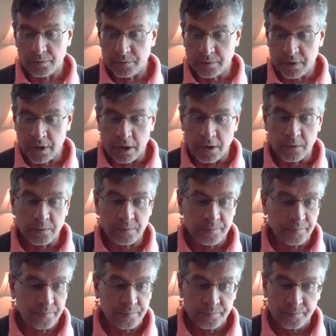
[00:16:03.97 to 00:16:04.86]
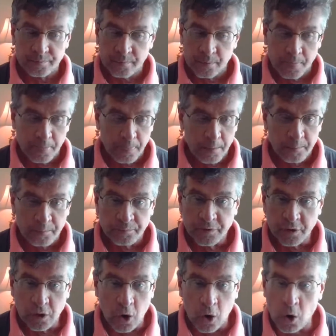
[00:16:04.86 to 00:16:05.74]

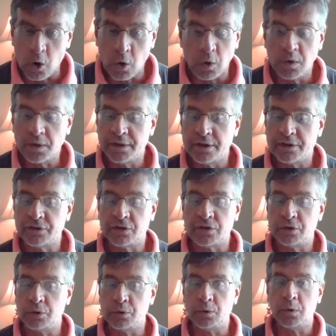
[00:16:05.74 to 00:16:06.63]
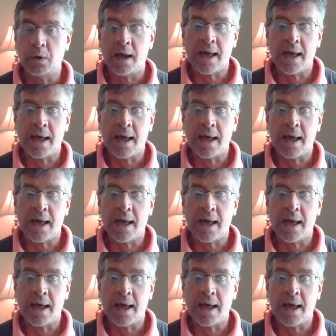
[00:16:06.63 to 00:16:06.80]
the goal is to